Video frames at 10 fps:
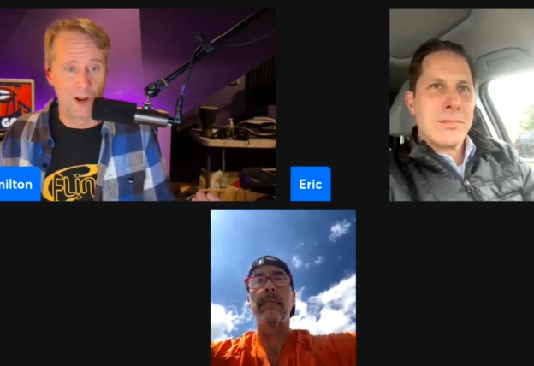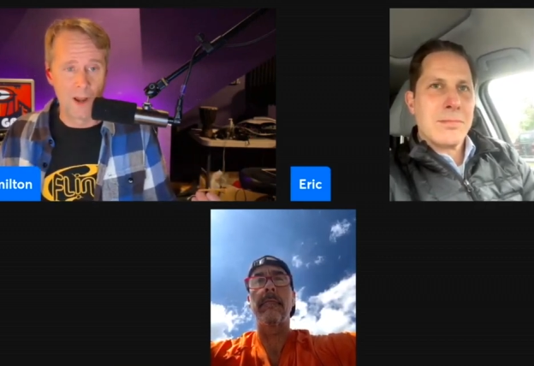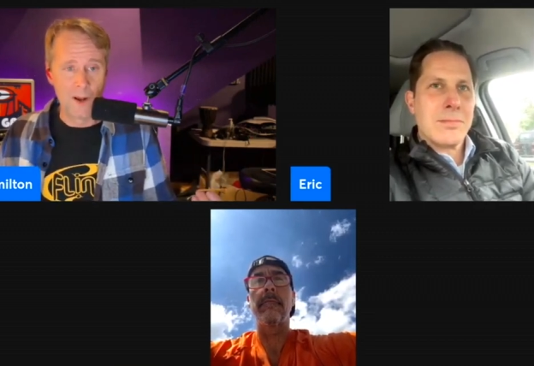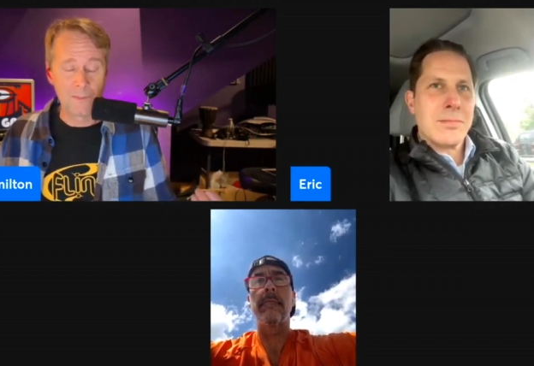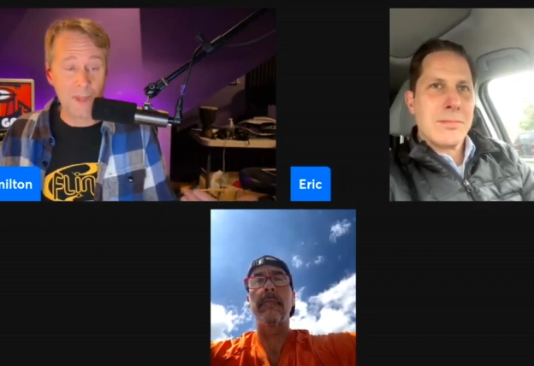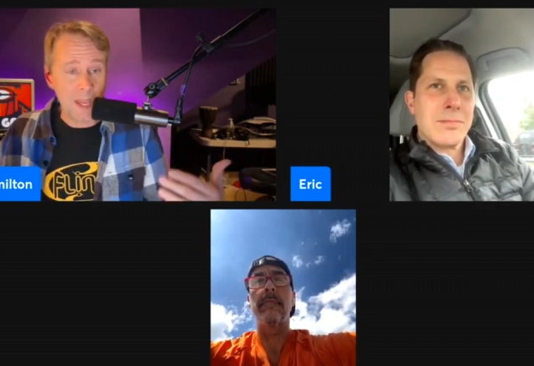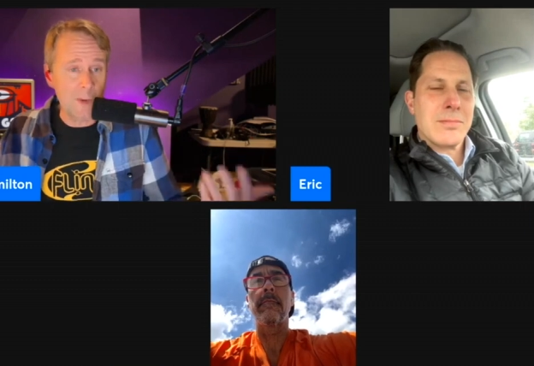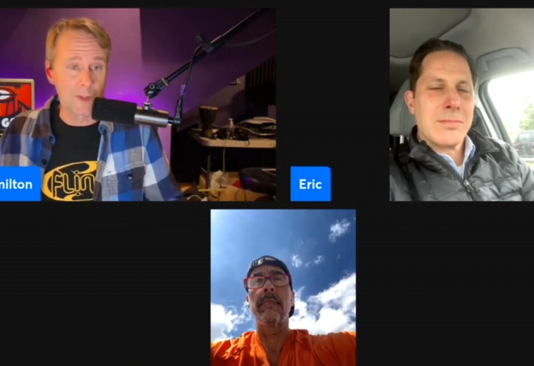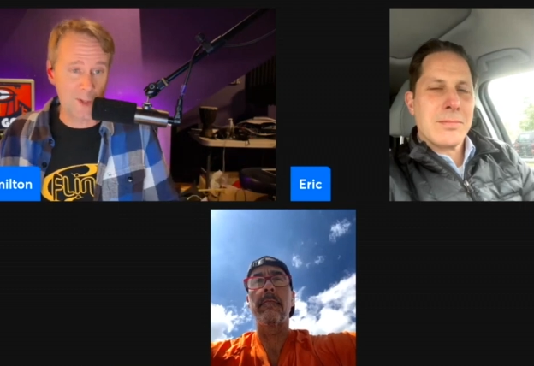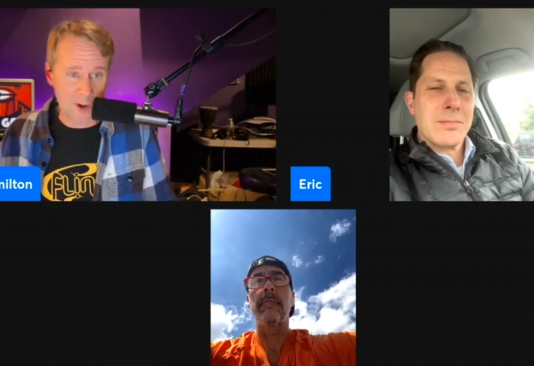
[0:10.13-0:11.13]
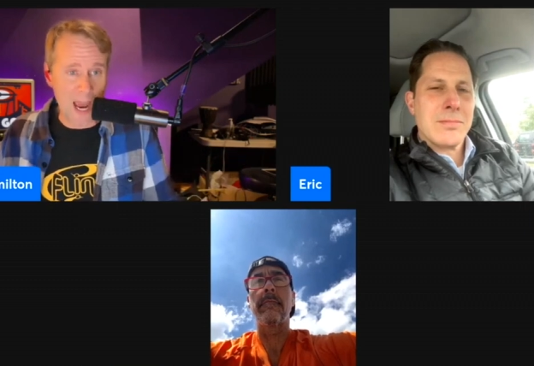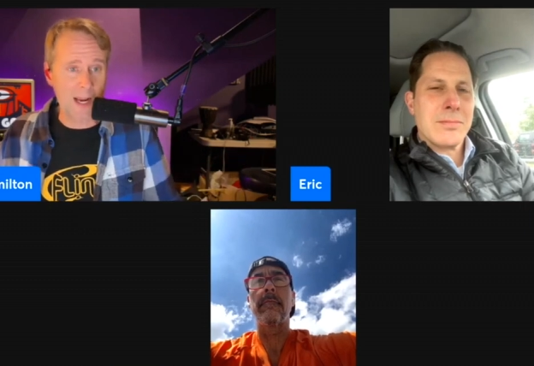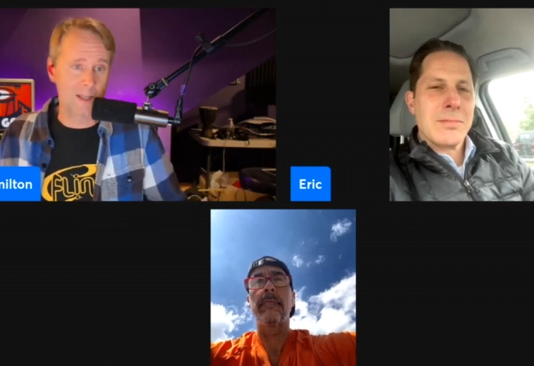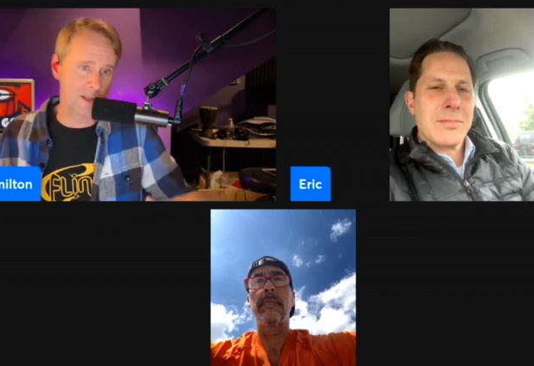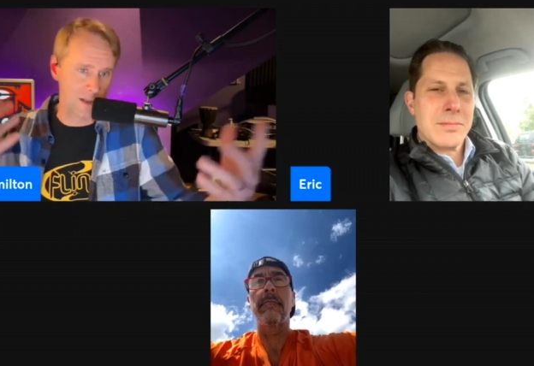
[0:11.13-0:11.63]
Speaker 1: playing with tracks,
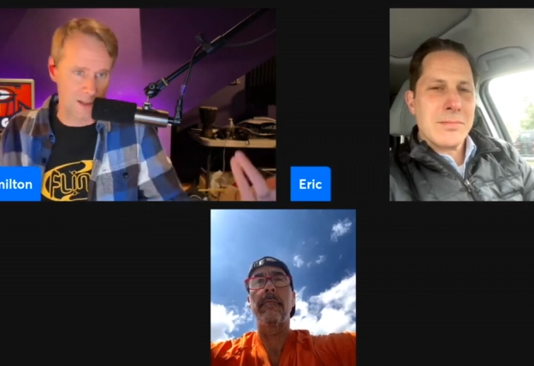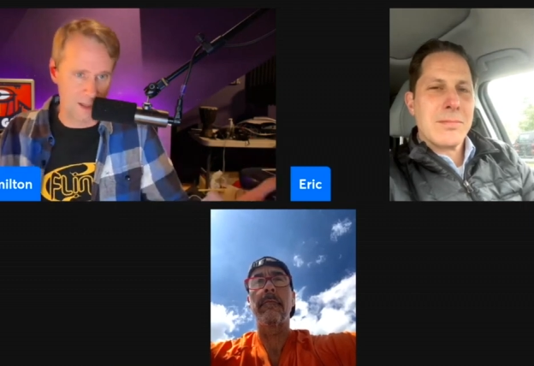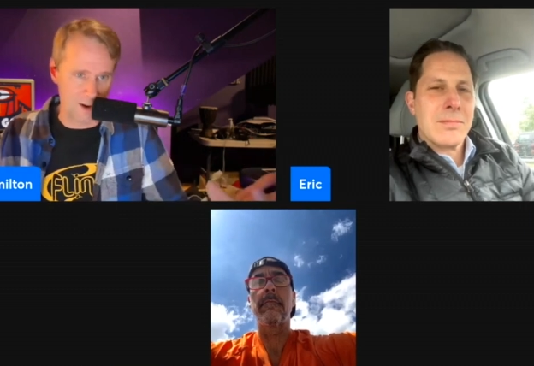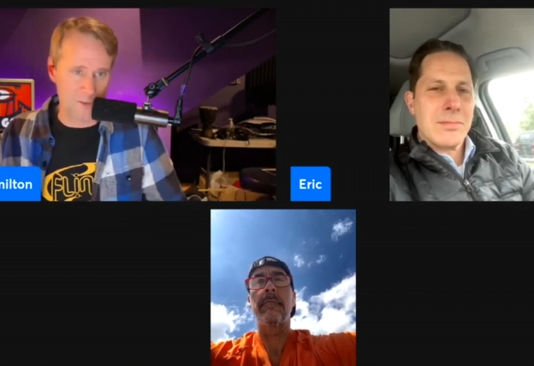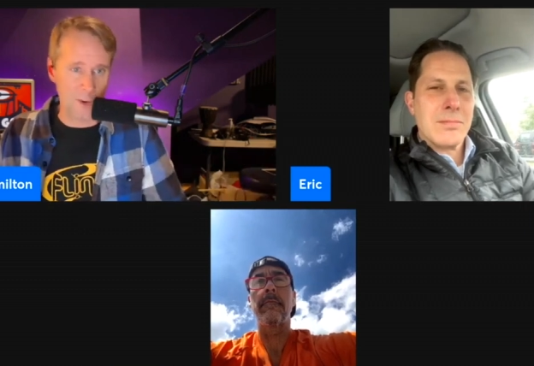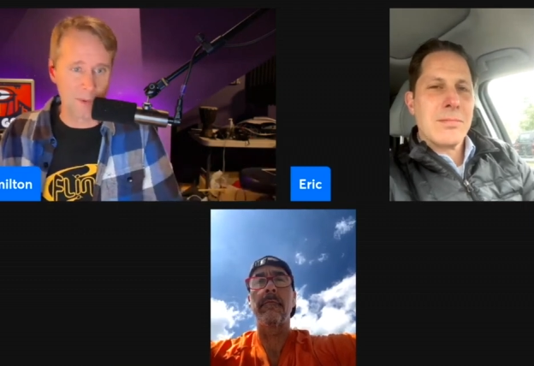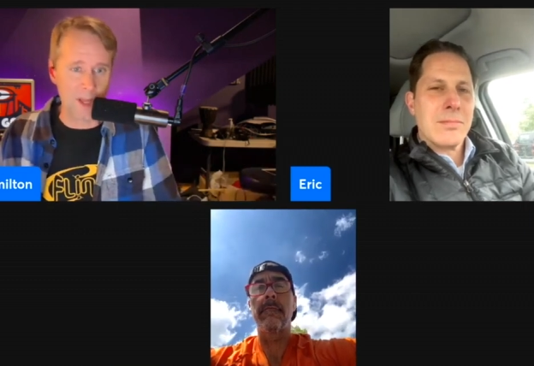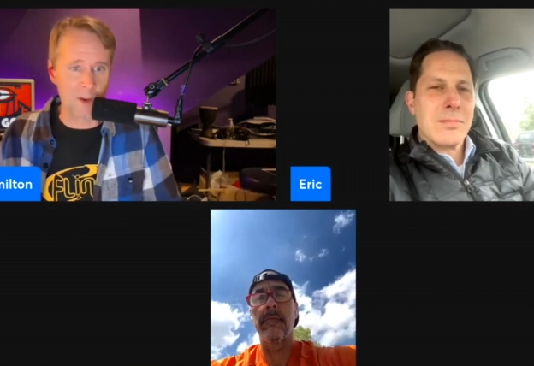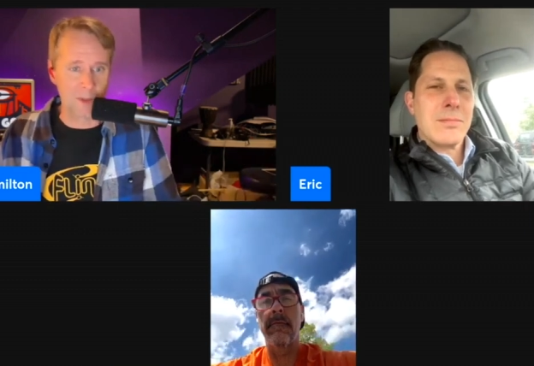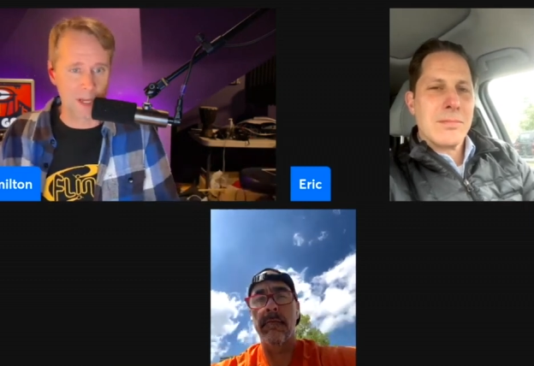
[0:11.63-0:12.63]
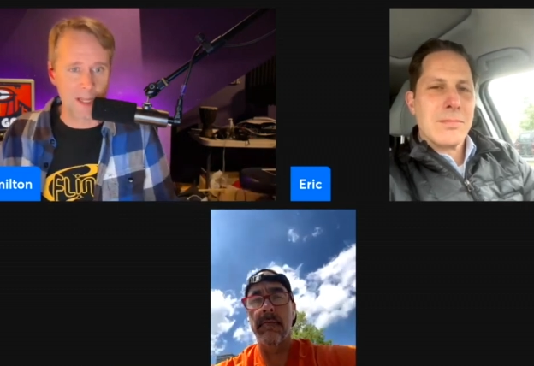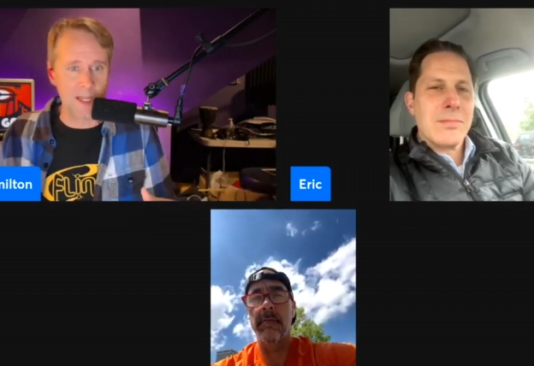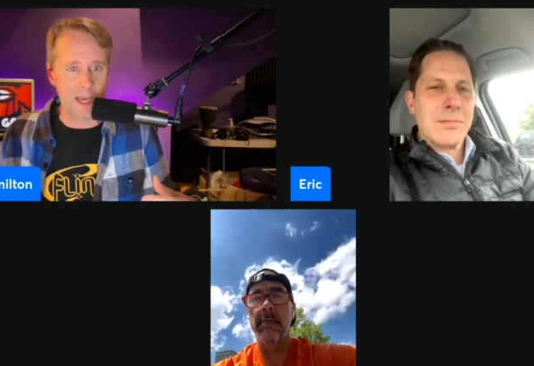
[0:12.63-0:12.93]
therefore playing with a click.